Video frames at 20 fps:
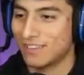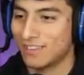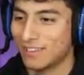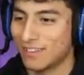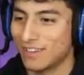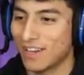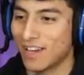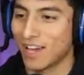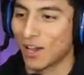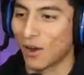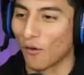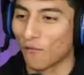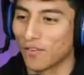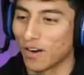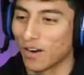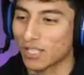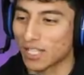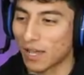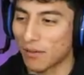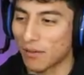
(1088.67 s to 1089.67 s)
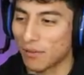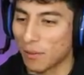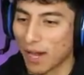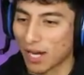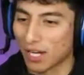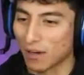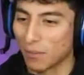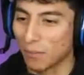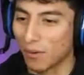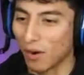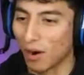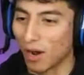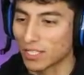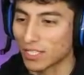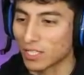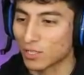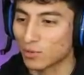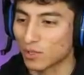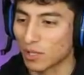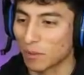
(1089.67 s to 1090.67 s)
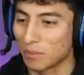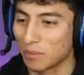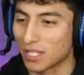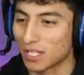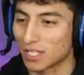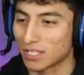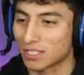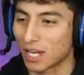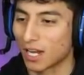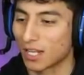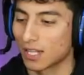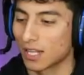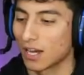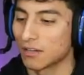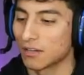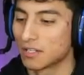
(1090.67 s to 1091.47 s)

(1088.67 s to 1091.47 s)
Hey, yo, fuck David Beckham, bro. I just want to beat this guy now.